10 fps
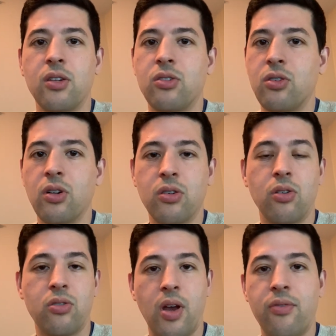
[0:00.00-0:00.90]
good or
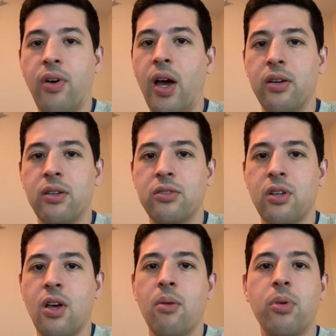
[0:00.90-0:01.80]
great fighters,
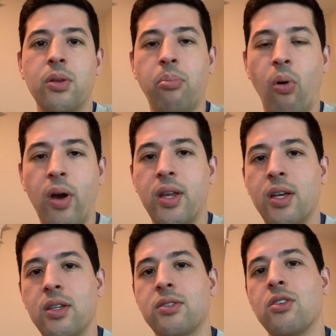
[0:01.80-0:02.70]
but the point
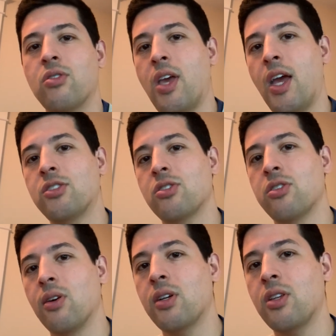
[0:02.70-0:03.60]
is you can't just
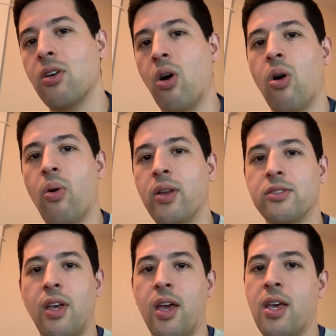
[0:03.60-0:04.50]
look at the O and
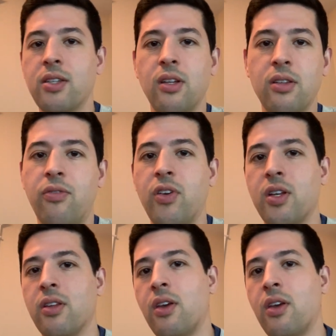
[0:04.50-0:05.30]
say he's undefeated,